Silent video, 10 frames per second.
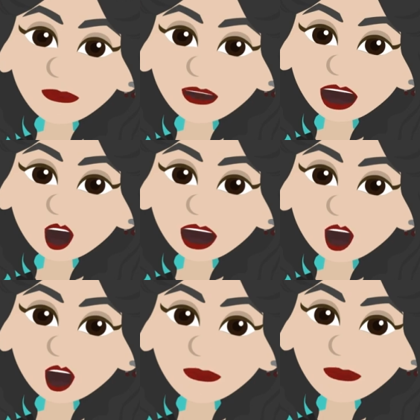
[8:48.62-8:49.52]
and
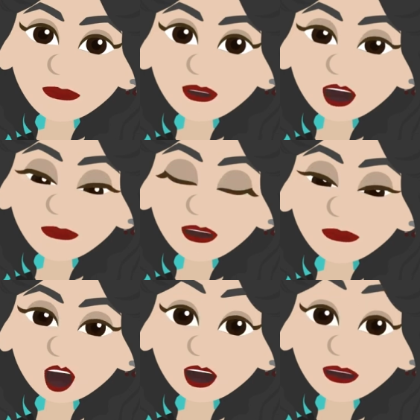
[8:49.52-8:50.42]
remember steps when
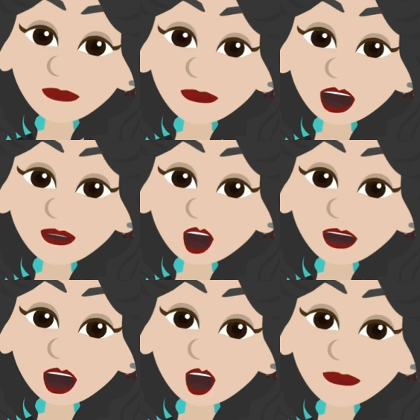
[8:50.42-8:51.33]
completing simple everyday